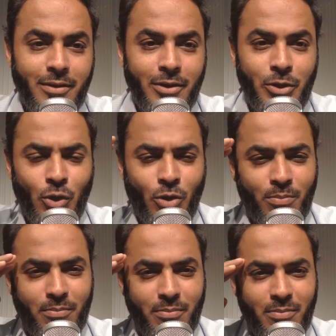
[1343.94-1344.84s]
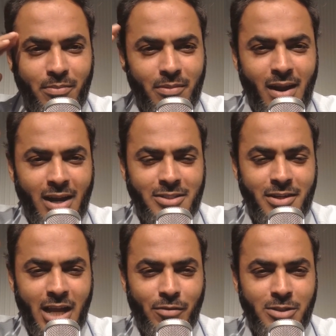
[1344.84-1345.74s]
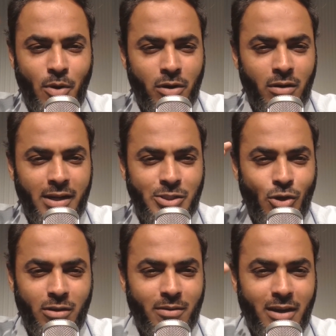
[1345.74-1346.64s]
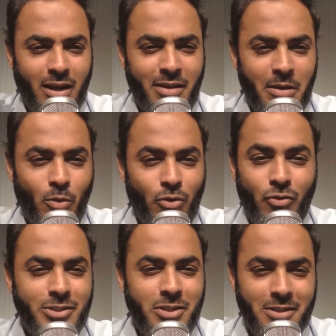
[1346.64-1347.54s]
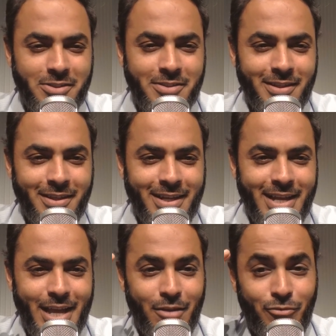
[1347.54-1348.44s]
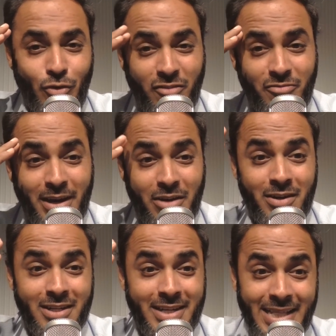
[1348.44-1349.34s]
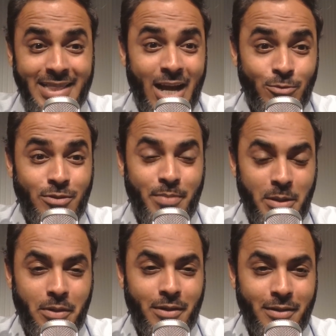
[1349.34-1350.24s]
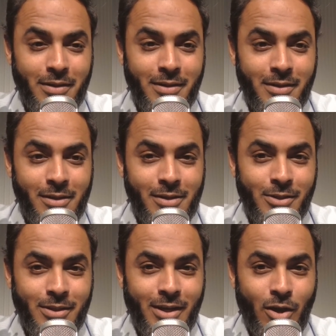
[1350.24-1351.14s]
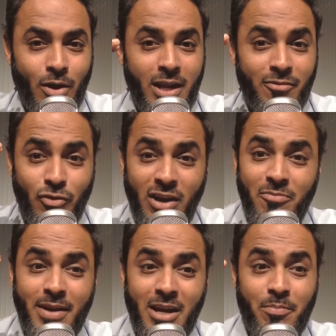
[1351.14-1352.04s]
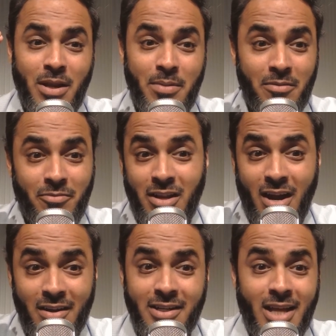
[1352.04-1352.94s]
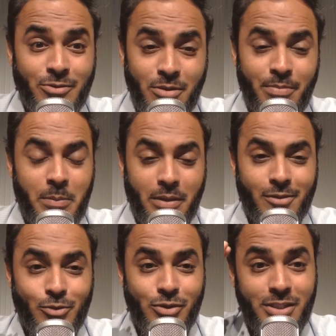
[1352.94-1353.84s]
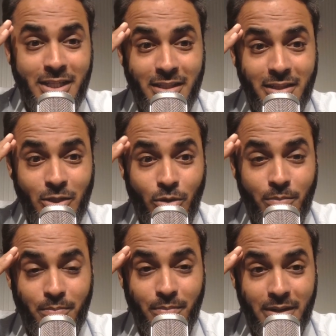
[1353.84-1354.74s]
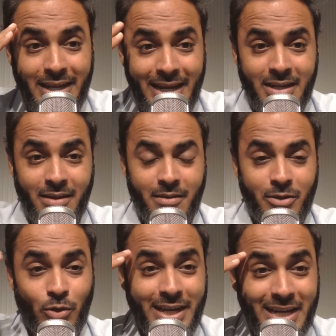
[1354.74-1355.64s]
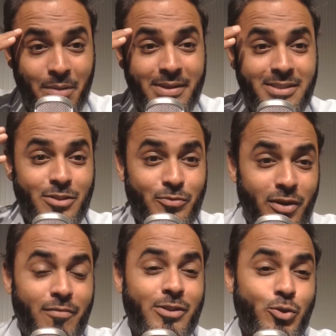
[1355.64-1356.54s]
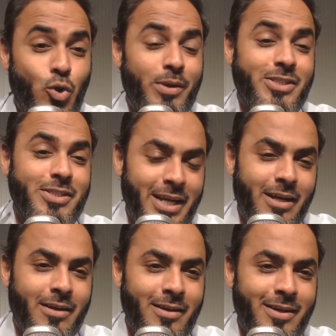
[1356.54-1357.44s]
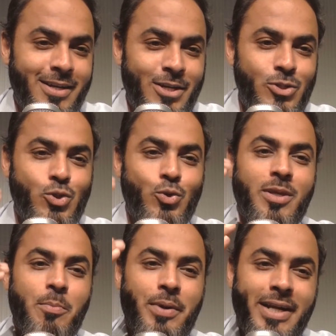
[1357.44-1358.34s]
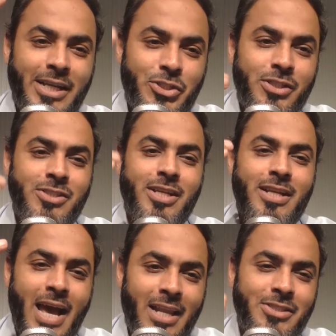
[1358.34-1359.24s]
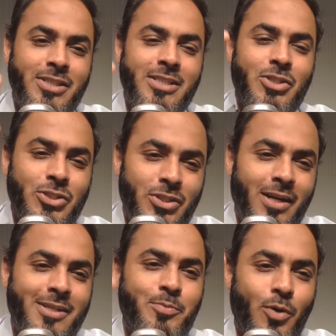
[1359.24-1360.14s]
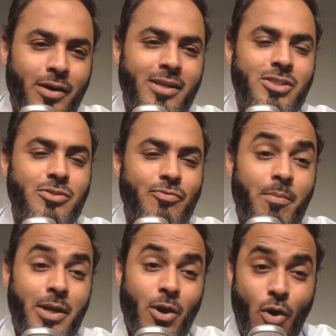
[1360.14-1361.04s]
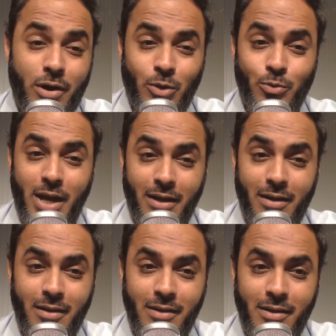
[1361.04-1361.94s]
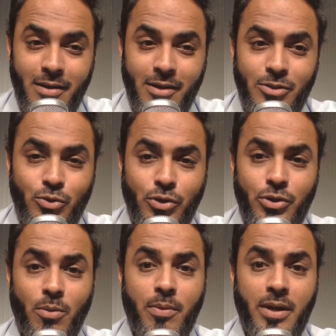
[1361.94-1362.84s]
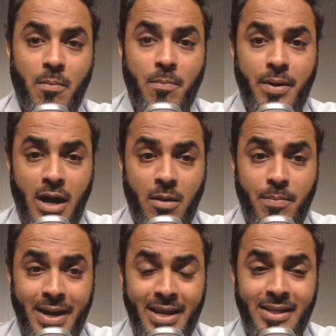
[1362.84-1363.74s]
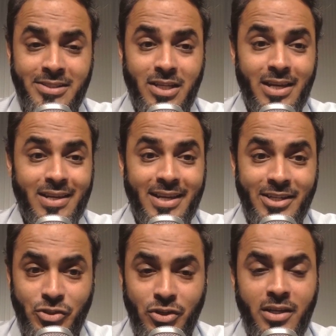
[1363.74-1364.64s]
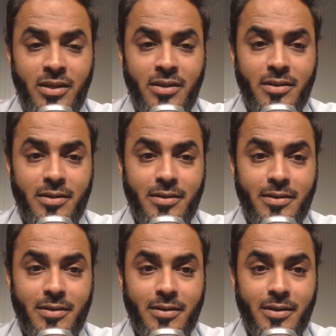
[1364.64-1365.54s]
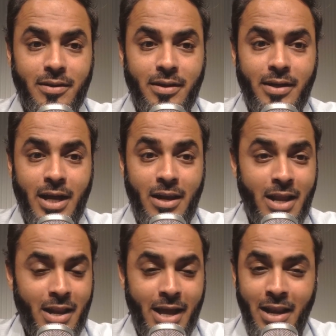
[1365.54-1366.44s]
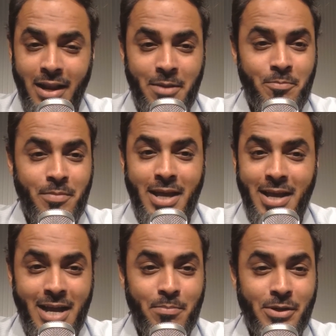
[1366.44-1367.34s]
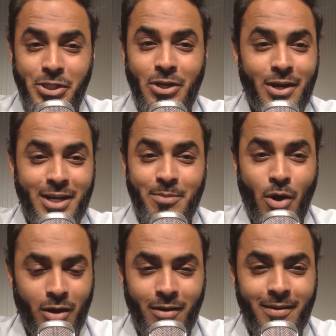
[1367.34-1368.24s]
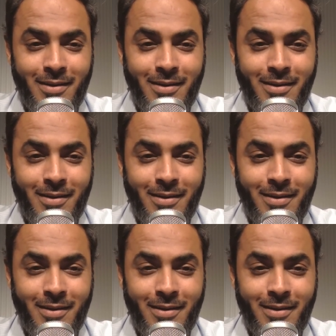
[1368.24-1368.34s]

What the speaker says: your large language model is not giving good results. If you have met with 10,000 people, or if you have met maybe with 100,000 people, so see your database is filled with so much data, so the predictions, analysis, results, progress will be according to that. So our brain is literally a LLM AI machine learning model,